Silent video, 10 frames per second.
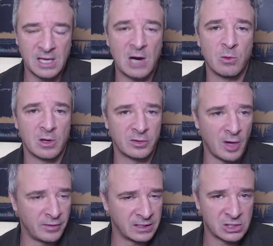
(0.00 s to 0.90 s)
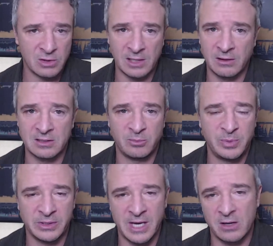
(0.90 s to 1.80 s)
I work with all the instructors and
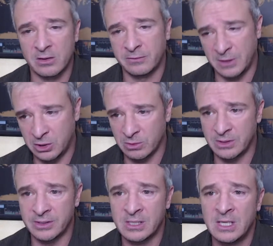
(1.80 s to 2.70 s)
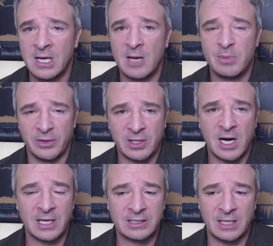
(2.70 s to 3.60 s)
build out all the visuals and build the
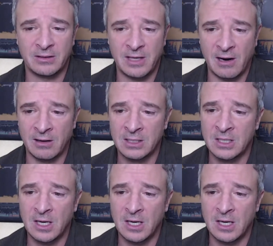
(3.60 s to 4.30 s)
content there.